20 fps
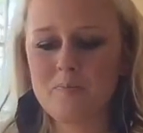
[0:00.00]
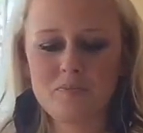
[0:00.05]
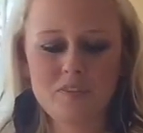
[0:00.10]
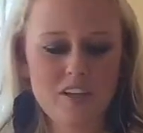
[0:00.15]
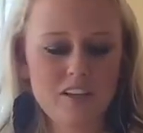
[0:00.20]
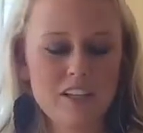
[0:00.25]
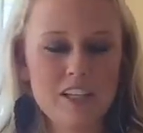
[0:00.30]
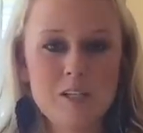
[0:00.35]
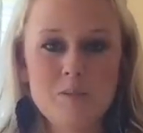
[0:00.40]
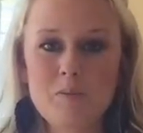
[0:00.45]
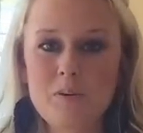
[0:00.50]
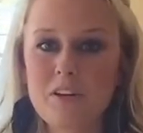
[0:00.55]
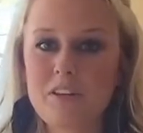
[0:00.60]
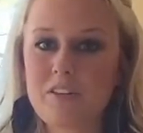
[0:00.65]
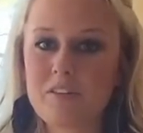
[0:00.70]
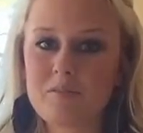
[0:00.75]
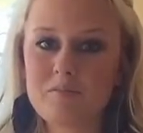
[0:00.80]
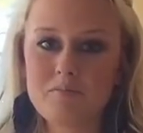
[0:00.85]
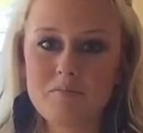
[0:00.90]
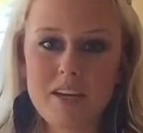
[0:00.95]

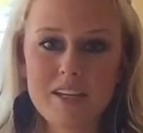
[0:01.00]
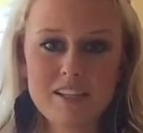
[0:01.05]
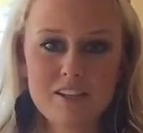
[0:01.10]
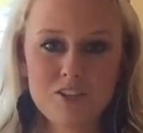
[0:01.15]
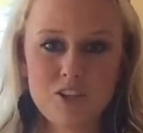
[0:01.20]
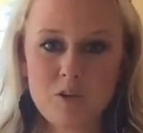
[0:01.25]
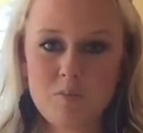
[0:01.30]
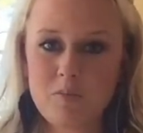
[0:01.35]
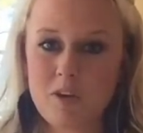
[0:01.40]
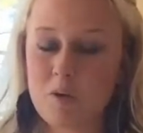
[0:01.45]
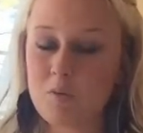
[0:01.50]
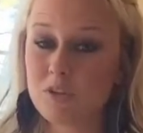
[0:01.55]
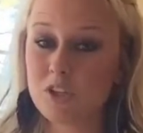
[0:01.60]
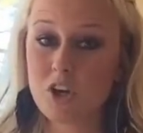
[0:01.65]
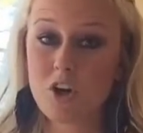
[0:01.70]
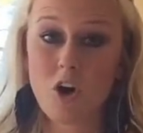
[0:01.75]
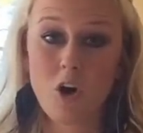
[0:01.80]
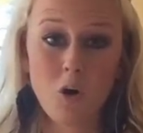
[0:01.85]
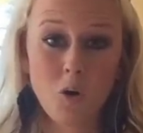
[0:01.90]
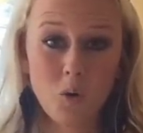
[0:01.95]
Elizabeth messaging me was a
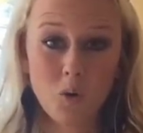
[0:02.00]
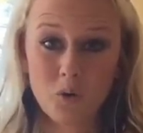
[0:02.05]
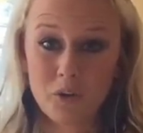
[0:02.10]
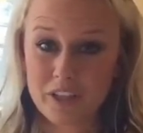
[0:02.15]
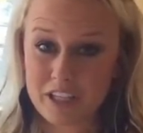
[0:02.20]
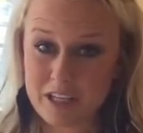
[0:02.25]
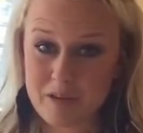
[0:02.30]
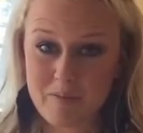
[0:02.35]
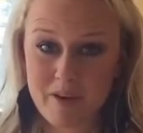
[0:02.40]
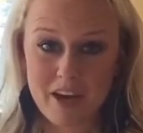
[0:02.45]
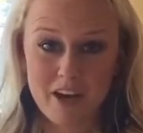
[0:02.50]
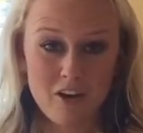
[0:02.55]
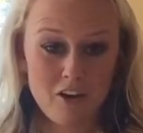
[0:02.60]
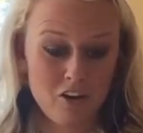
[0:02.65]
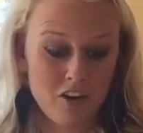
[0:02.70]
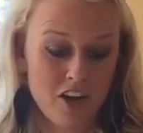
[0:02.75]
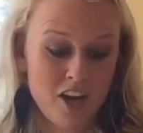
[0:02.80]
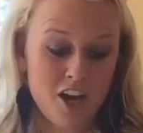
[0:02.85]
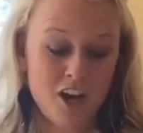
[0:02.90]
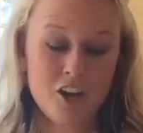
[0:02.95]
cold email.